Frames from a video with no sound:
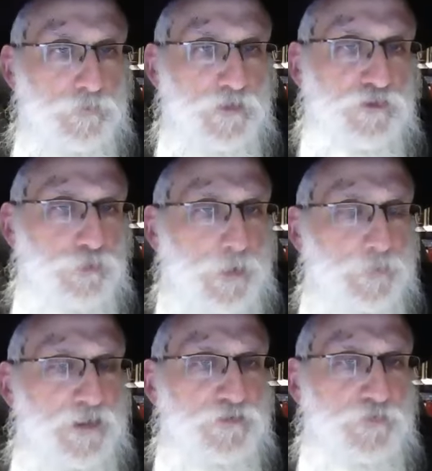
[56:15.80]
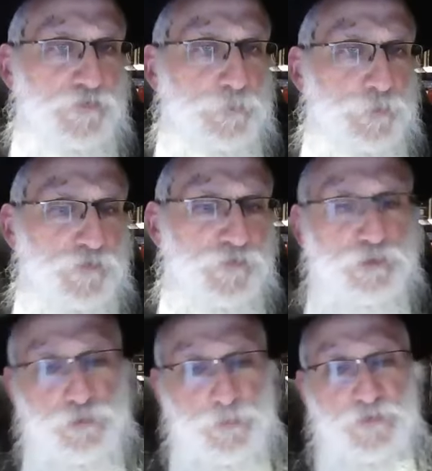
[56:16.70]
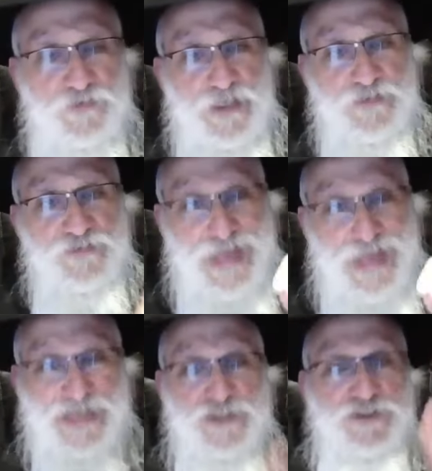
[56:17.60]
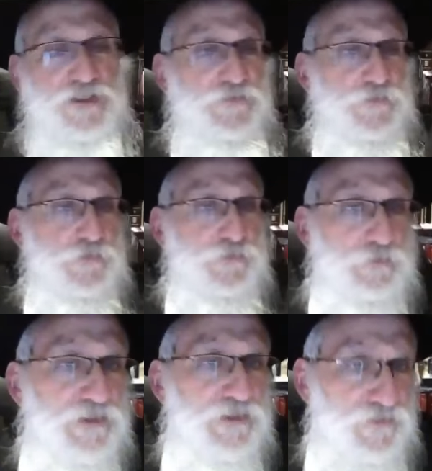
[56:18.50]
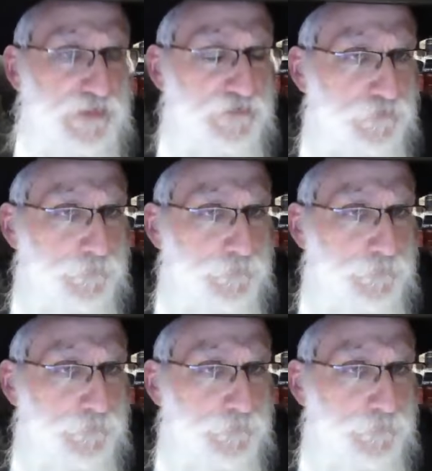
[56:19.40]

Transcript: The extremities of the person, which represents action for a certain extent.